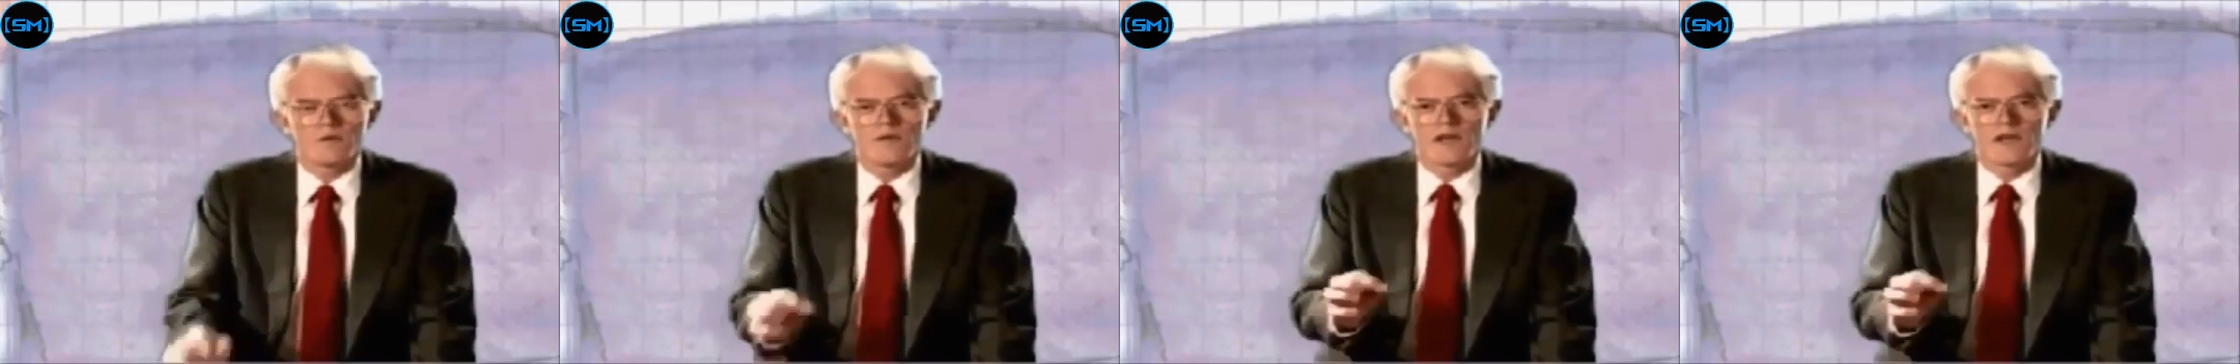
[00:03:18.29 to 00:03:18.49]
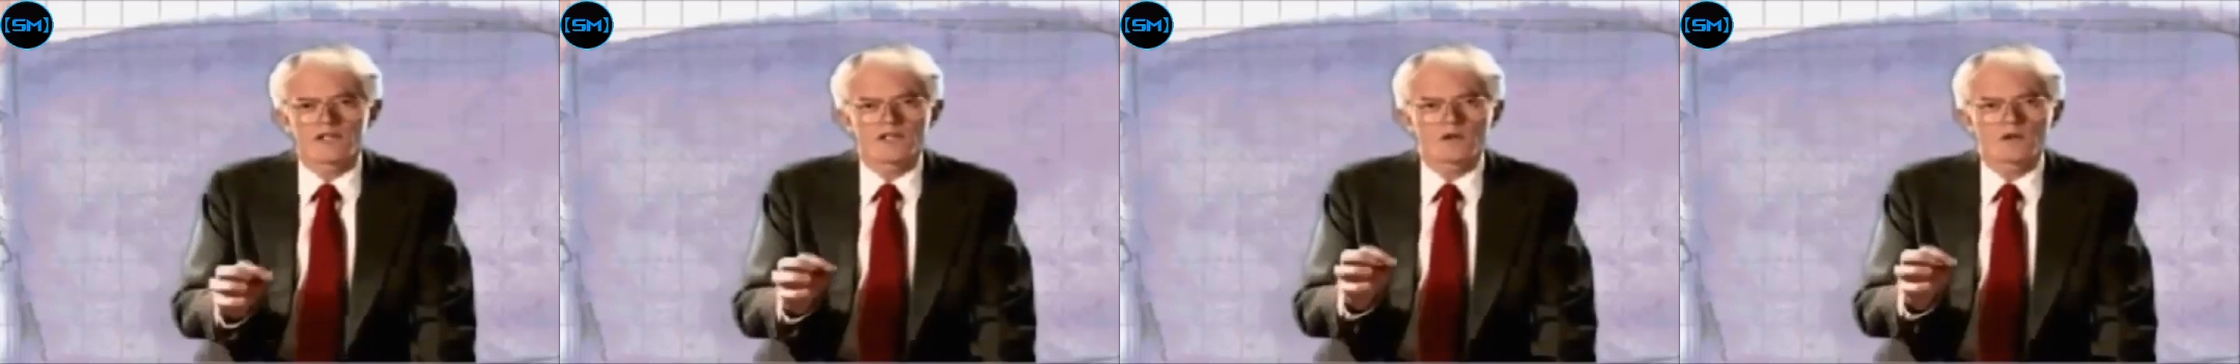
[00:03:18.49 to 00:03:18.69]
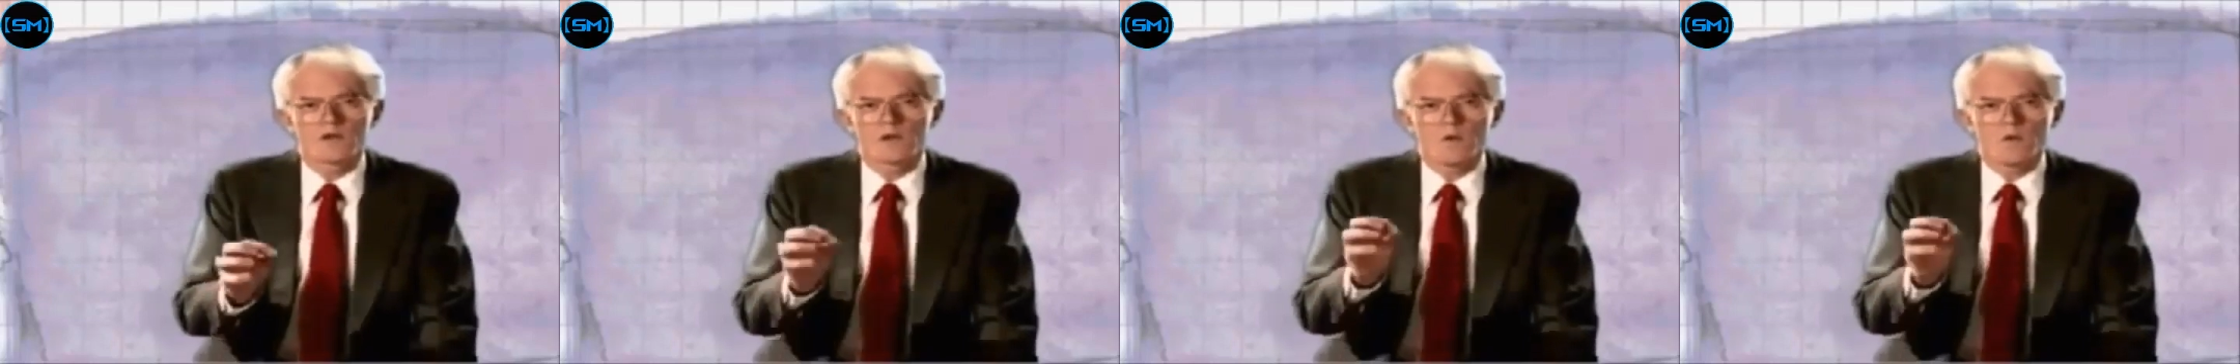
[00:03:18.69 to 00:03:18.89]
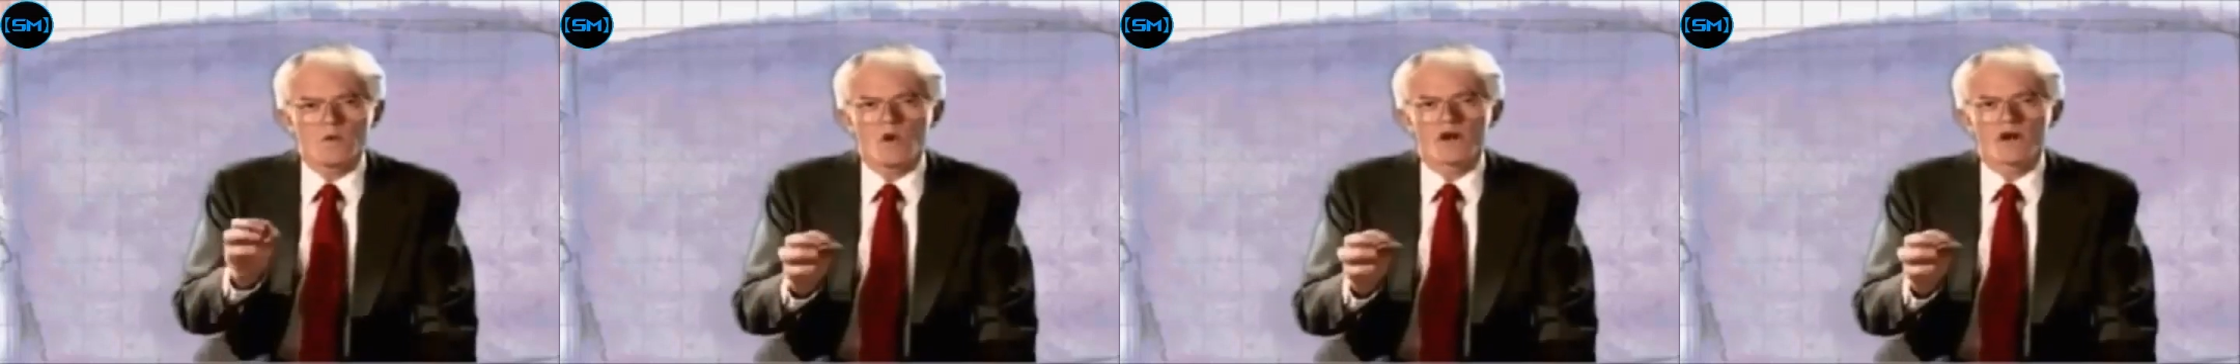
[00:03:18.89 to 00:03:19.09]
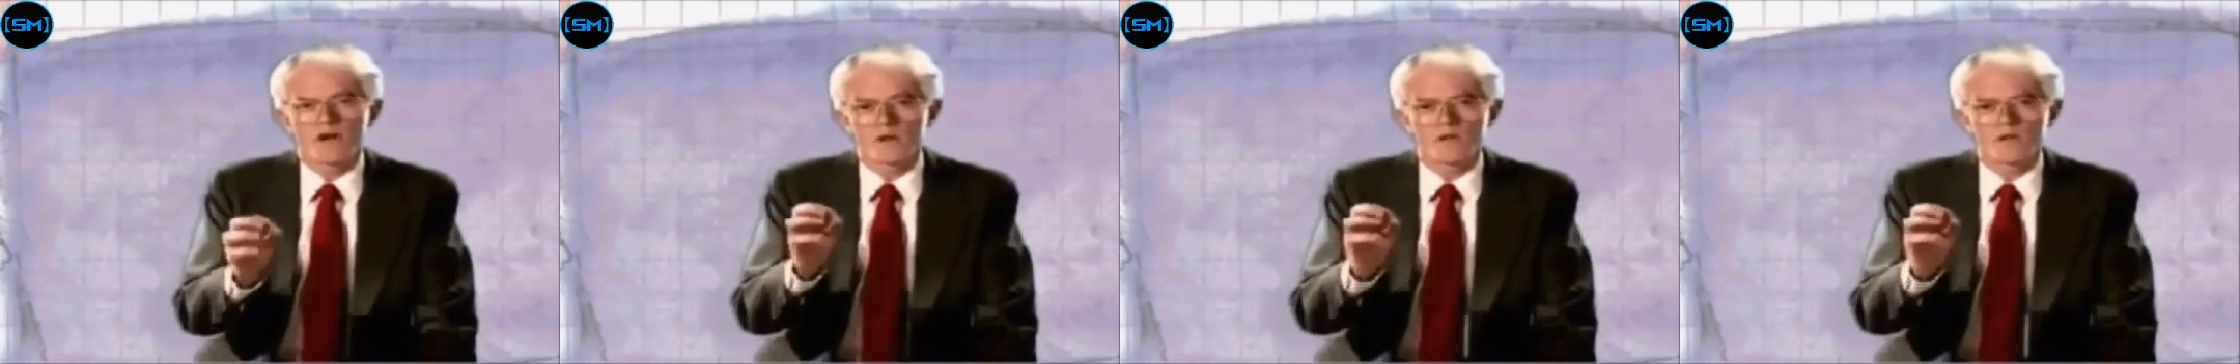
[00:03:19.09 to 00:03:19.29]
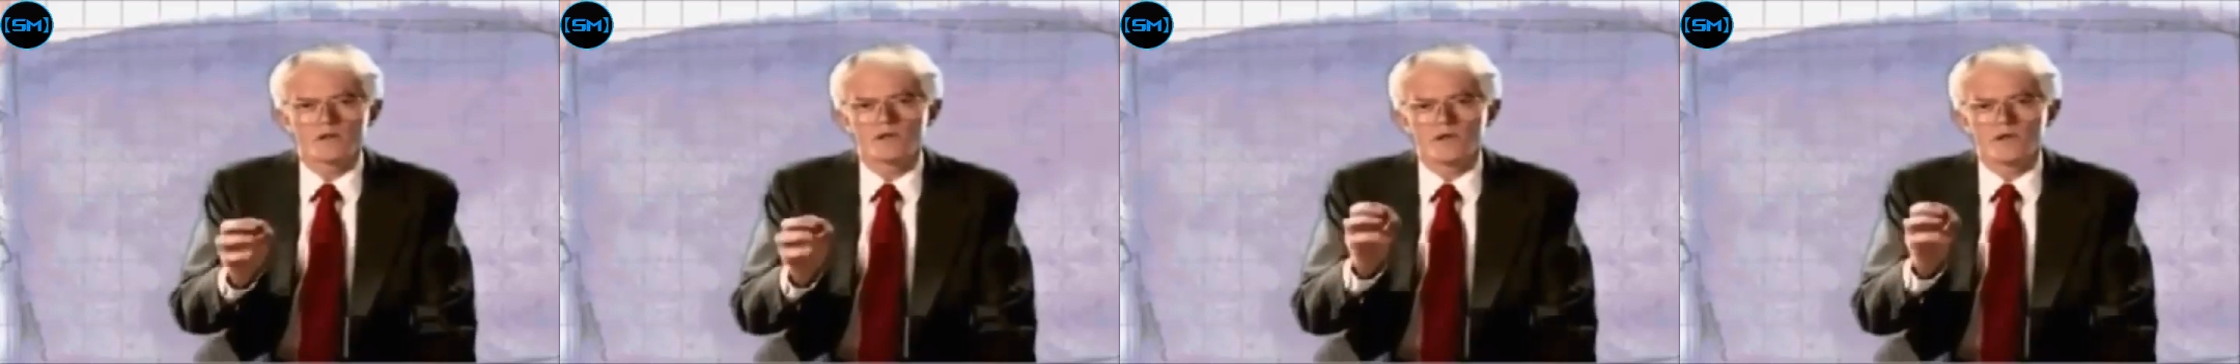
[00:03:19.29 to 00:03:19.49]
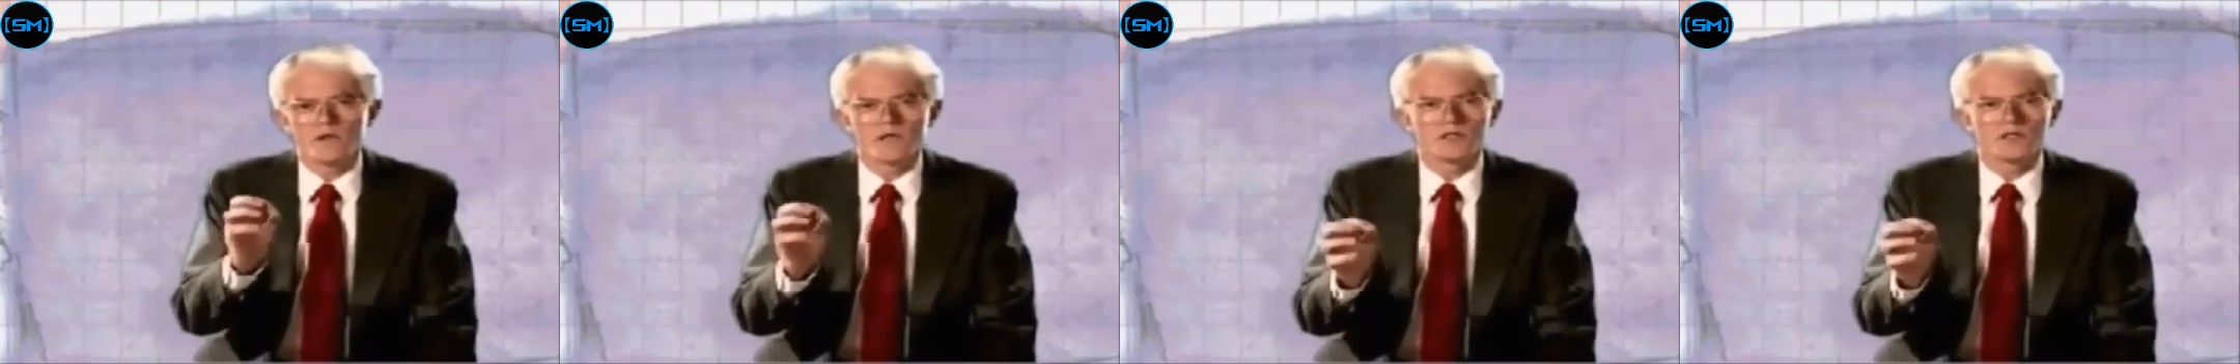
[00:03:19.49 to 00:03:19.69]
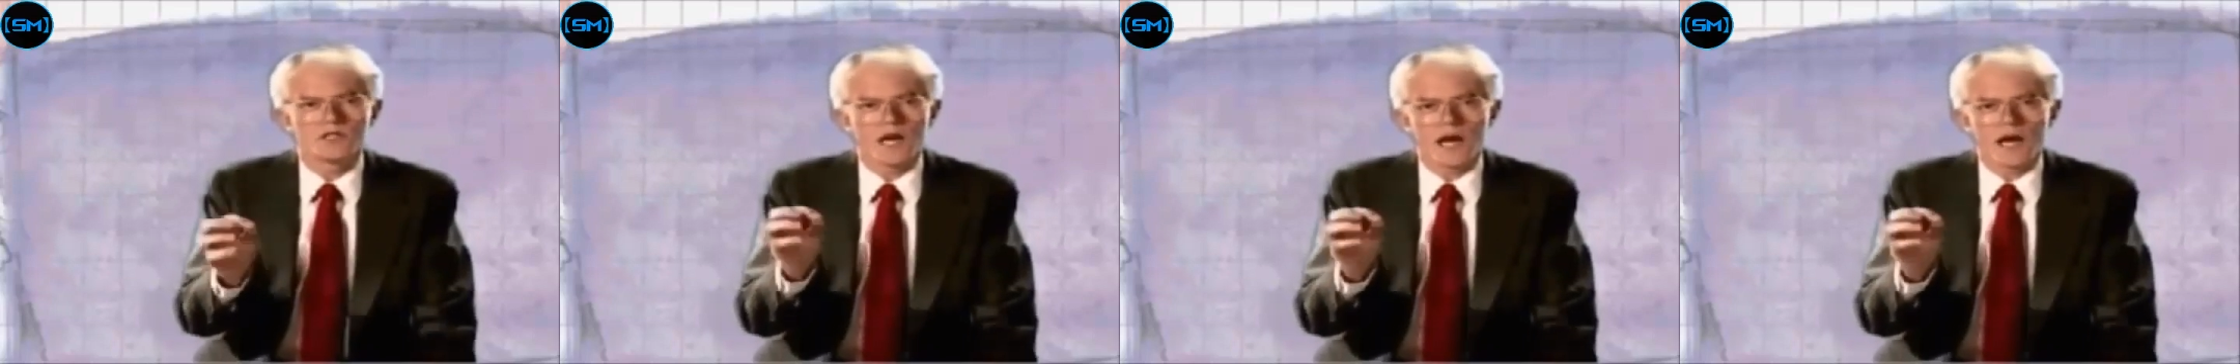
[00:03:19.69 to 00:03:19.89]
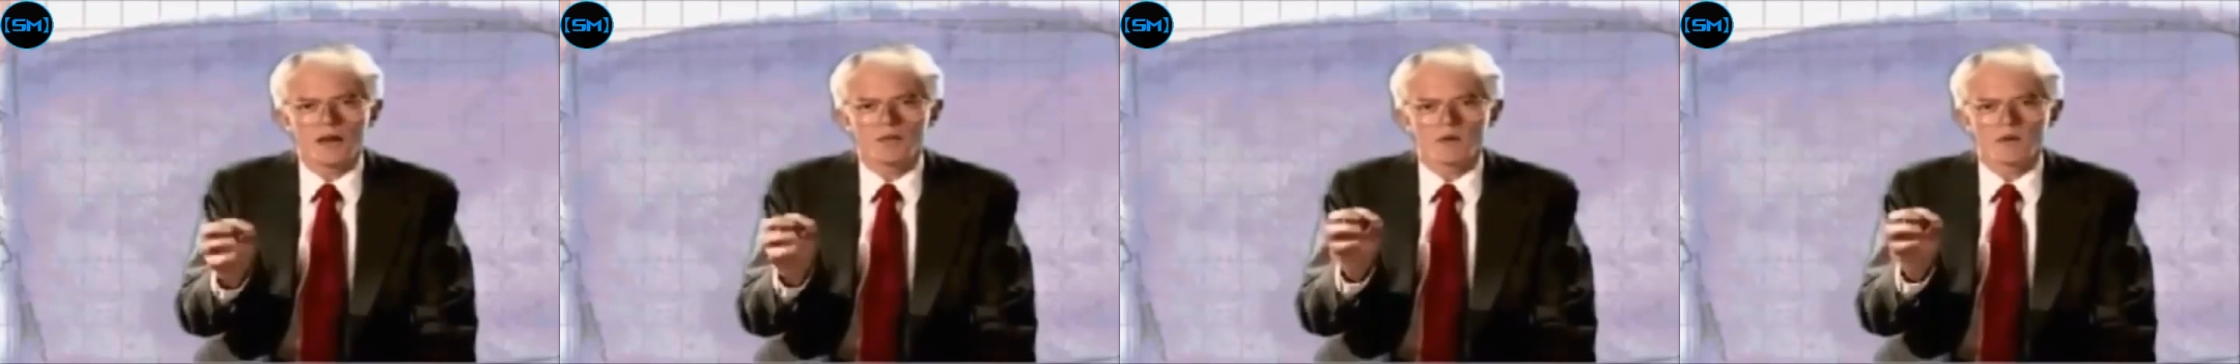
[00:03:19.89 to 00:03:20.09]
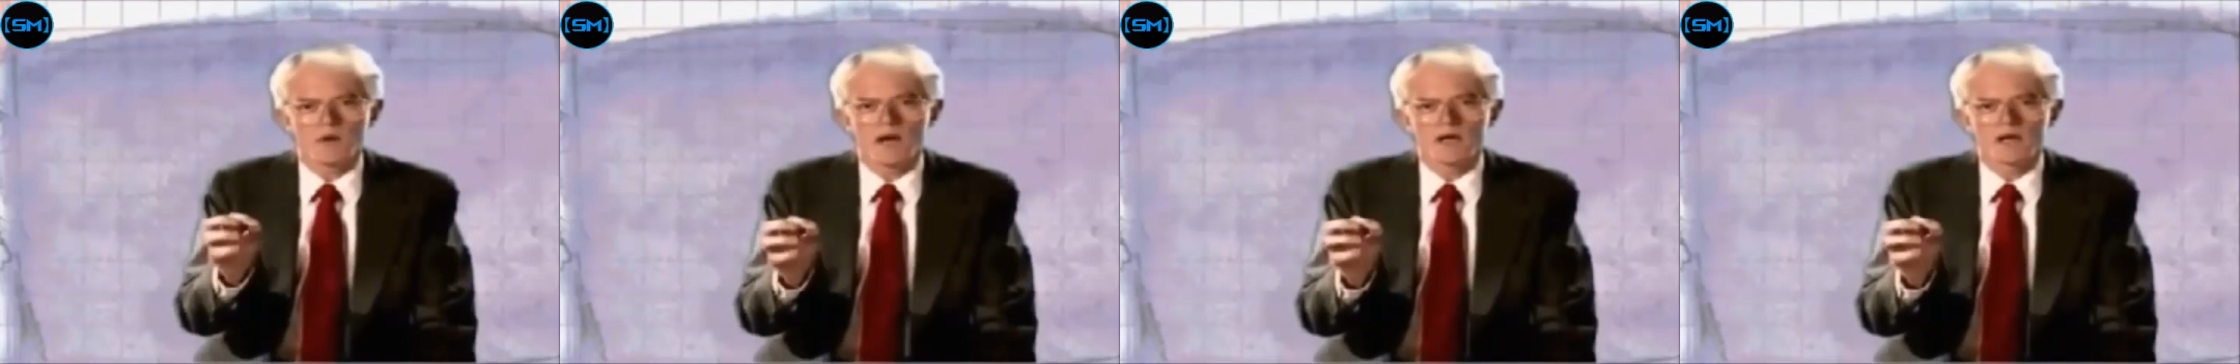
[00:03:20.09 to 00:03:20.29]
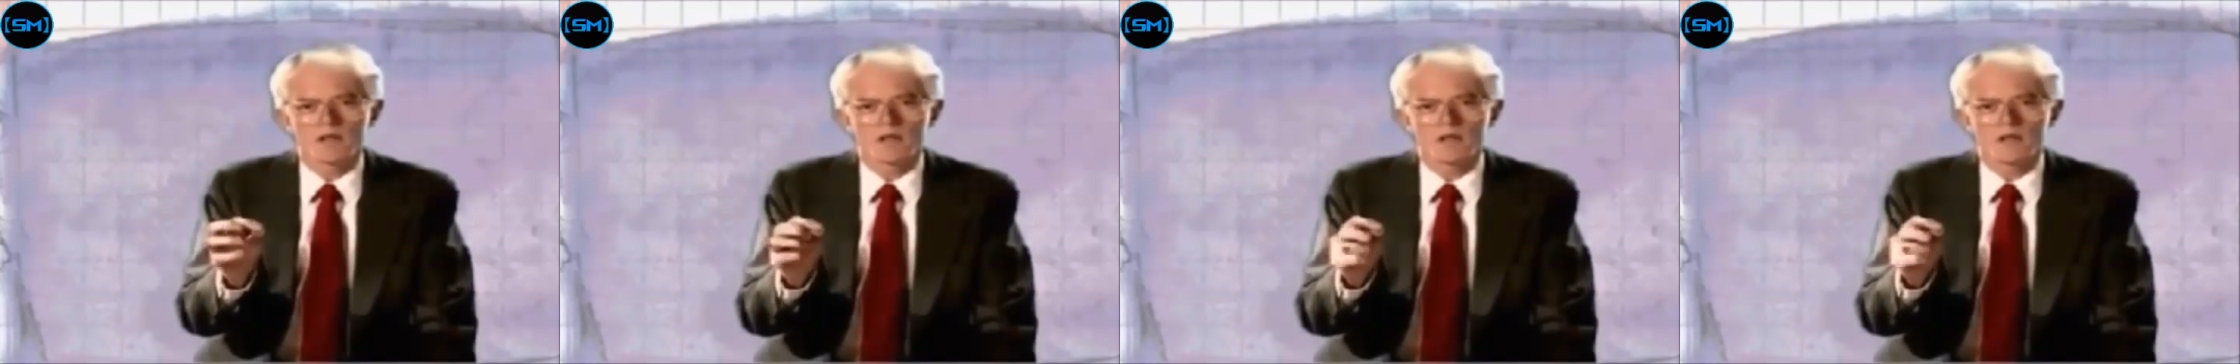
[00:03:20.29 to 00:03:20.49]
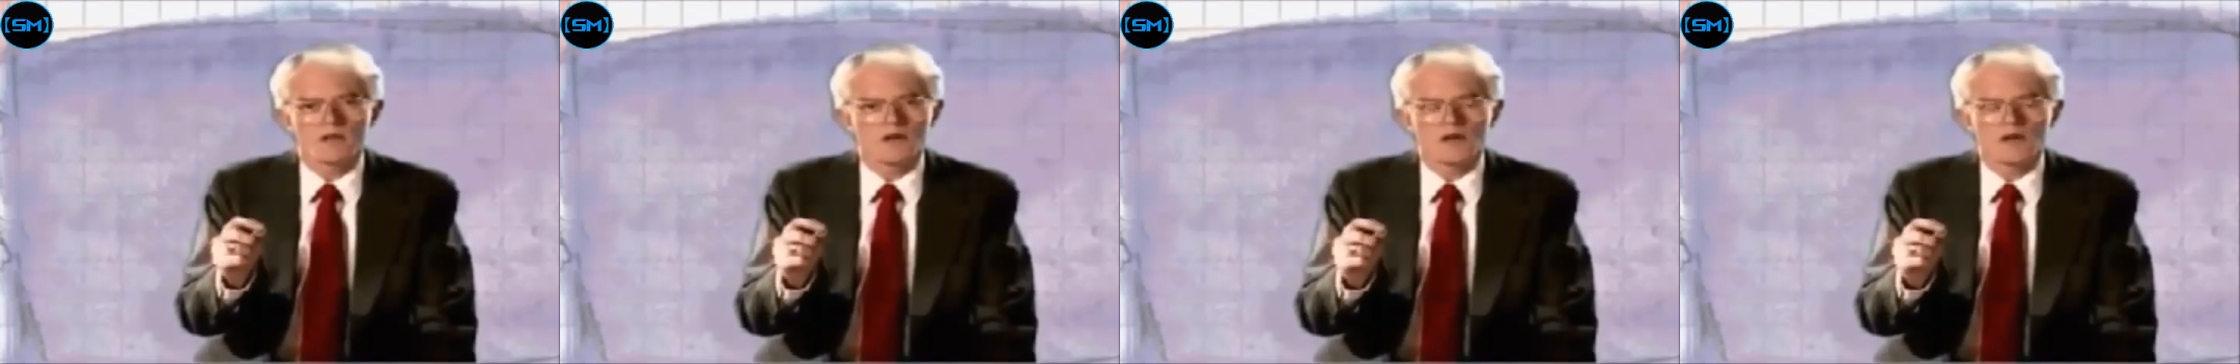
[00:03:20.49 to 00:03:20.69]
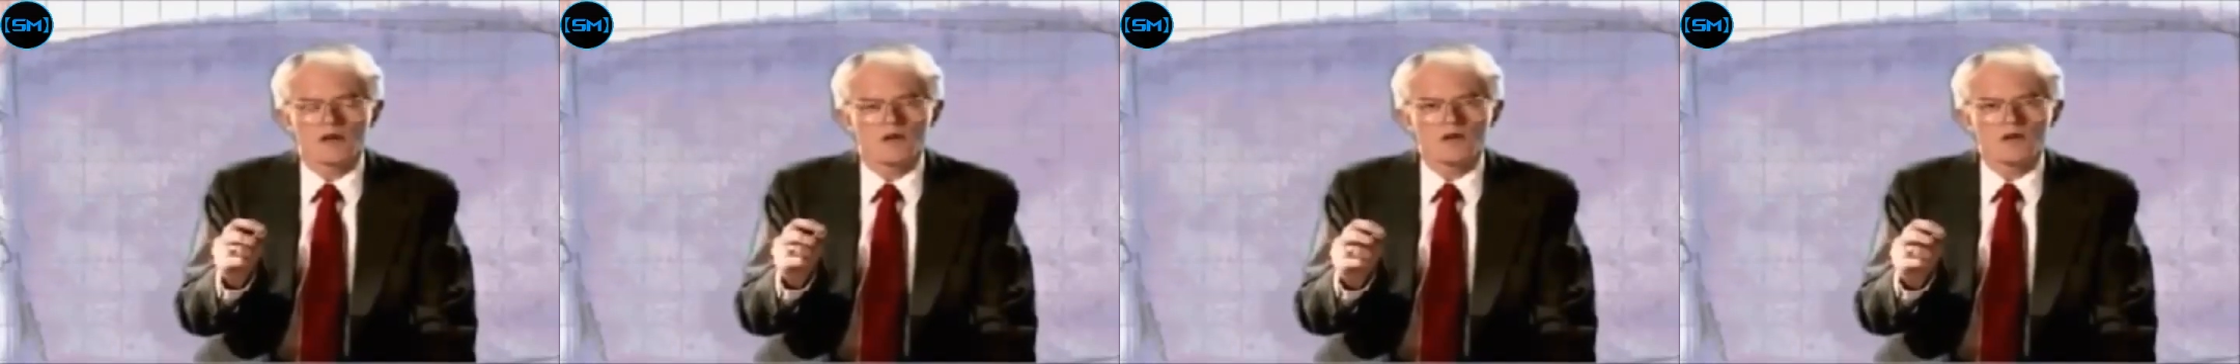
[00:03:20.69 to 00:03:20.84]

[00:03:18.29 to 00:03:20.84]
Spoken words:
investing with a 1 or 2 year time horizon,